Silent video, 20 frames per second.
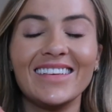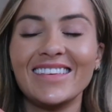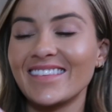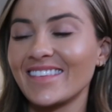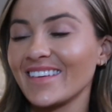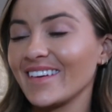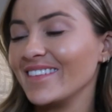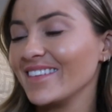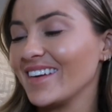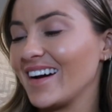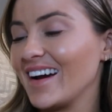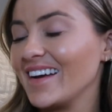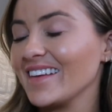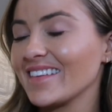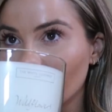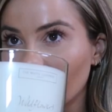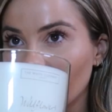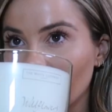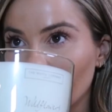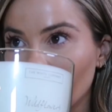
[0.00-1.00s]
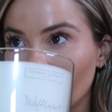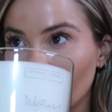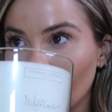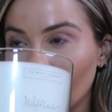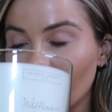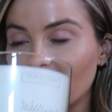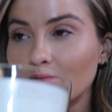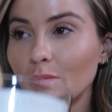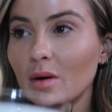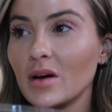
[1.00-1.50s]
it's so nice.
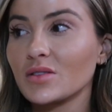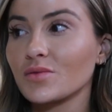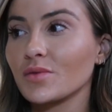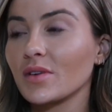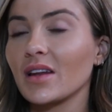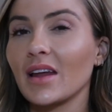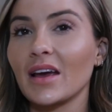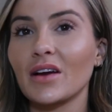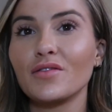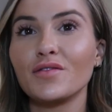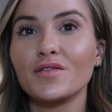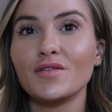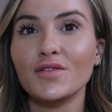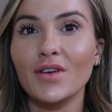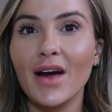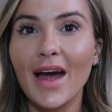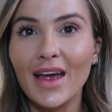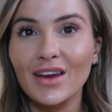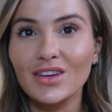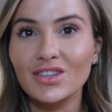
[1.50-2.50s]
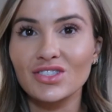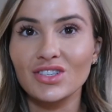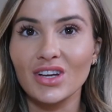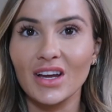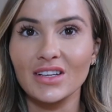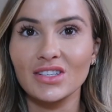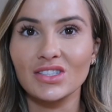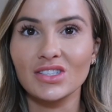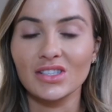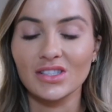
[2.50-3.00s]
It smells really like fresh
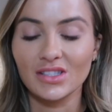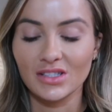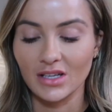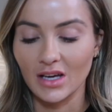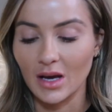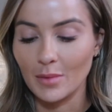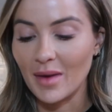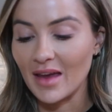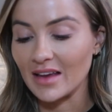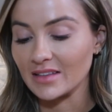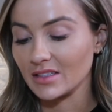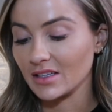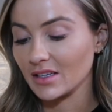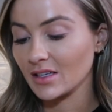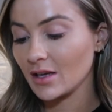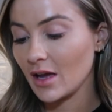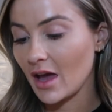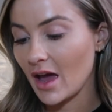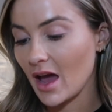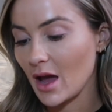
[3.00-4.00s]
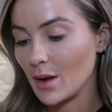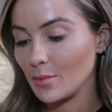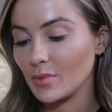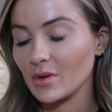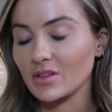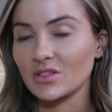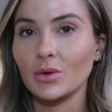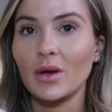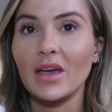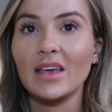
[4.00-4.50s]
and just amazing.
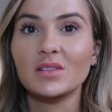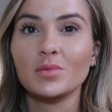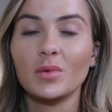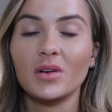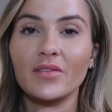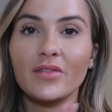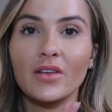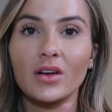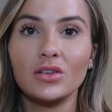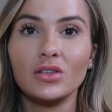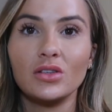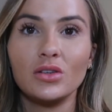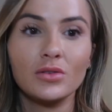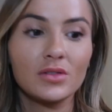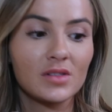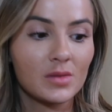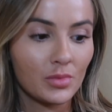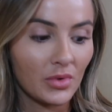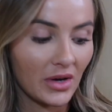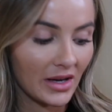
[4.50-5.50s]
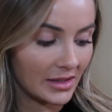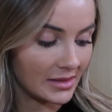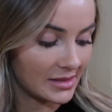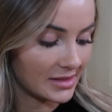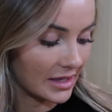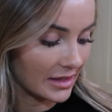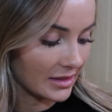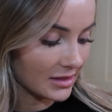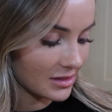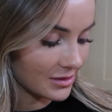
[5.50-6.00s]
Um, so it's one of their new spring
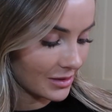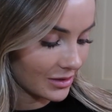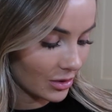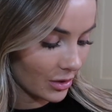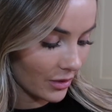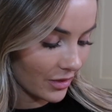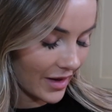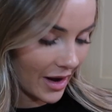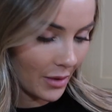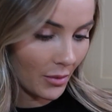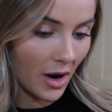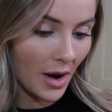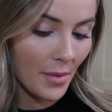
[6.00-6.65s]
scents. So I got that